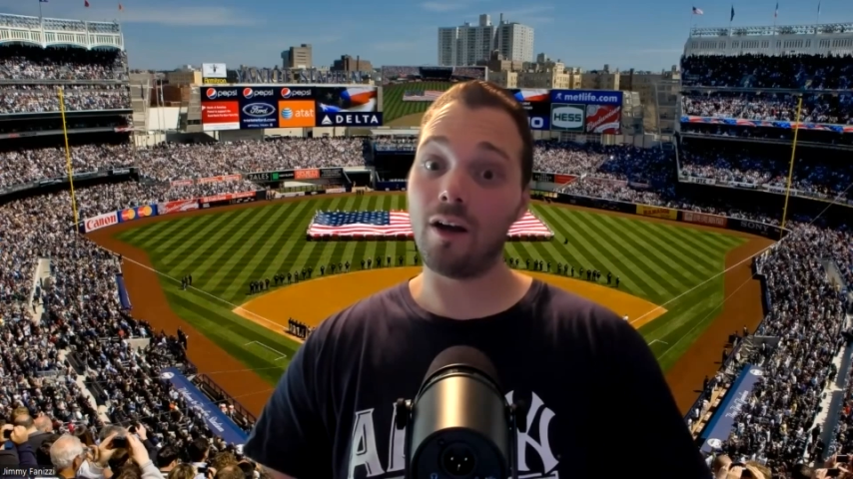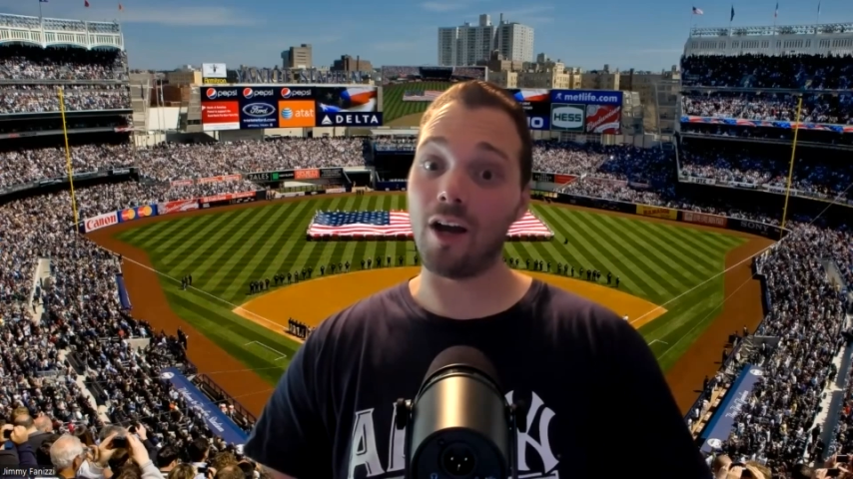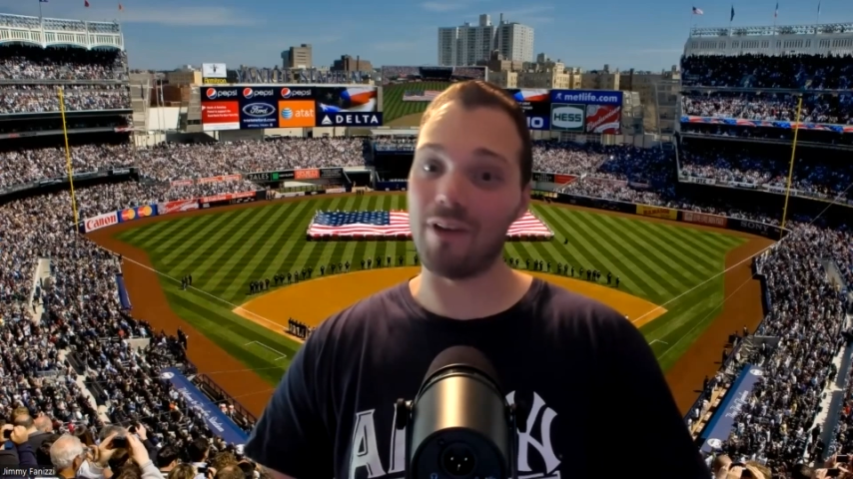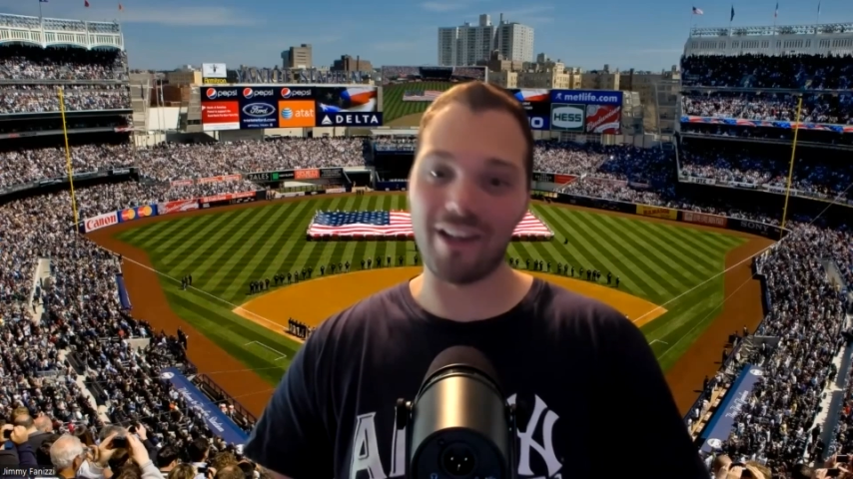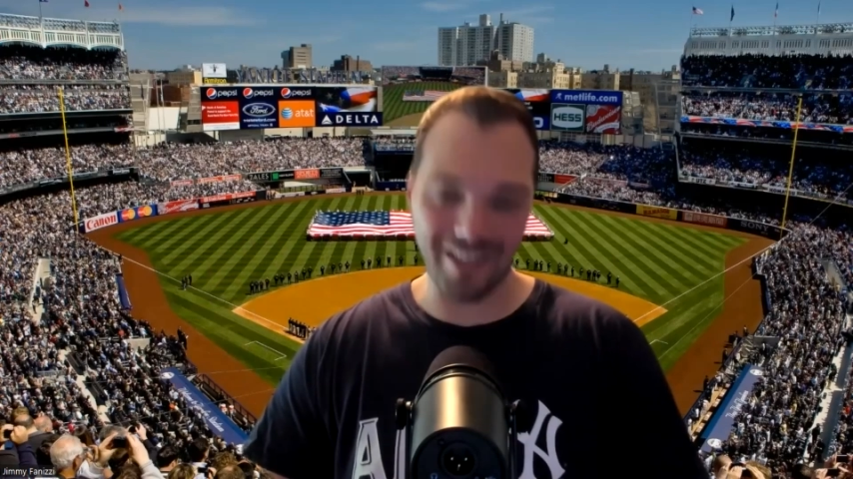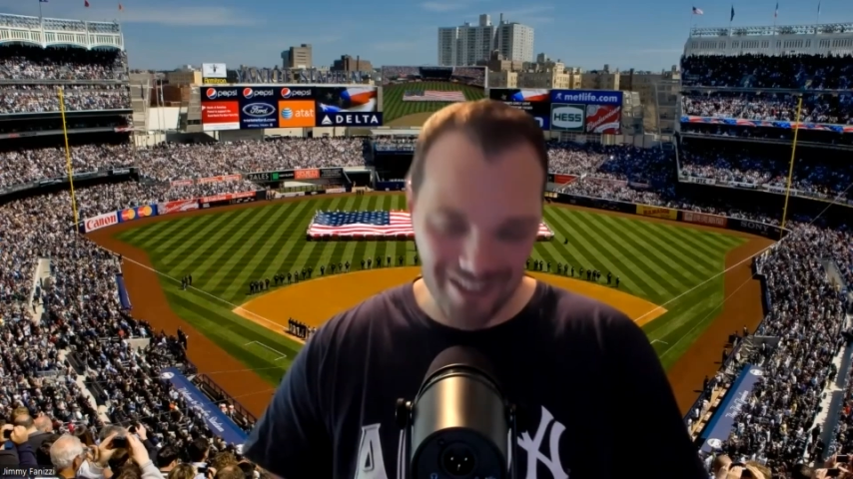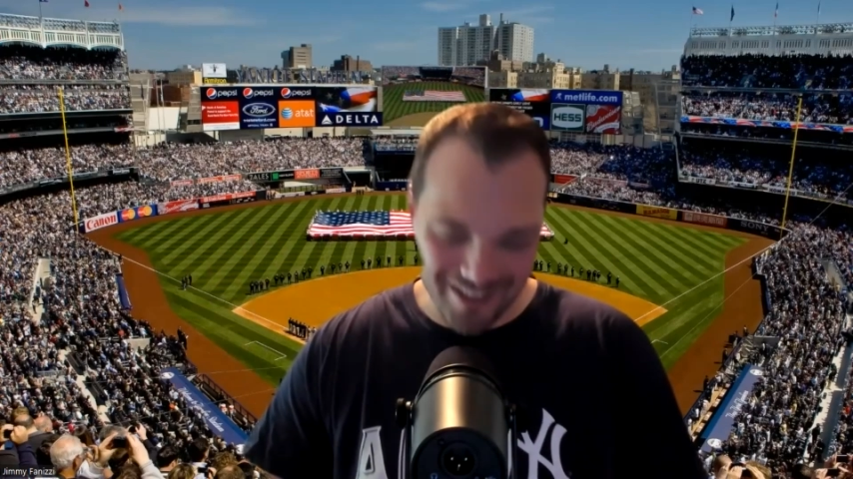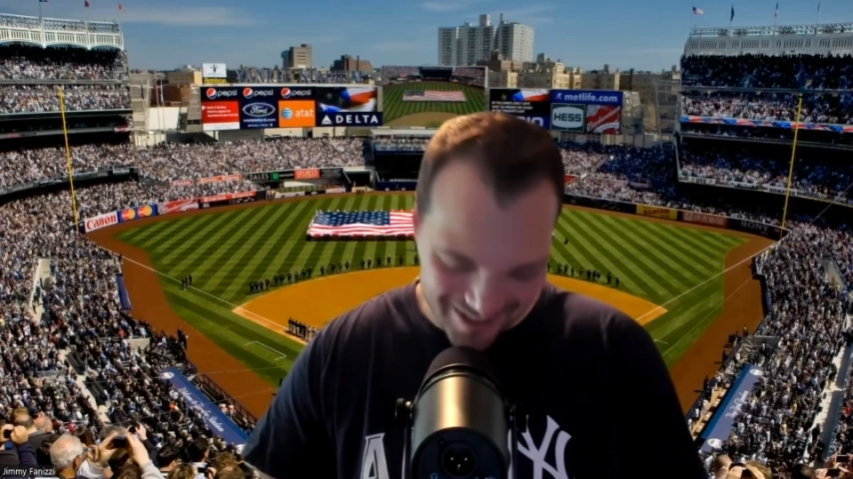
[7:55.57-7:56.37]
I mean,